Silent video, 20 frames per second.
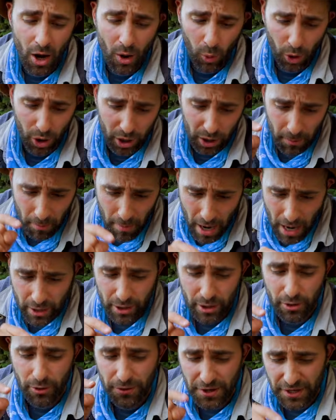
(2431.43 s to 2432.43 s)
We're gonna
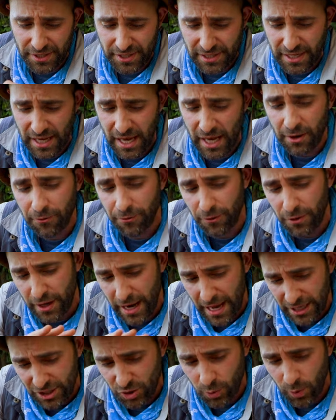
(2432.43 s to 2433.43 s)
monitor this sting for the
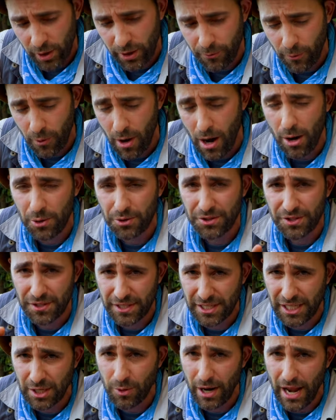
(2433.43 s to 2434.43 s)
next 24 hours and
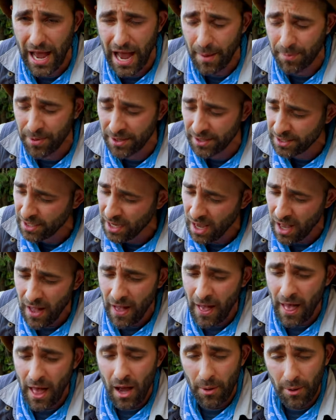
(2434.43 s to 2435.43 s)
see what happens.
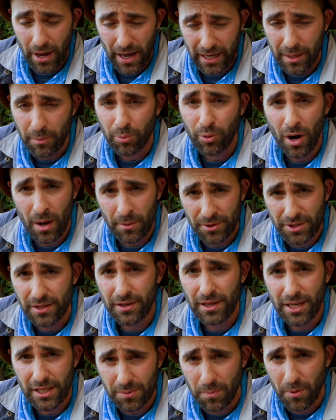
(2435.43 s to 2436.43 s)
I can promise
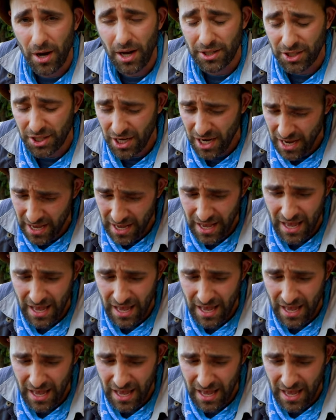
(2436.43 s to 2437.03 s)
you this much.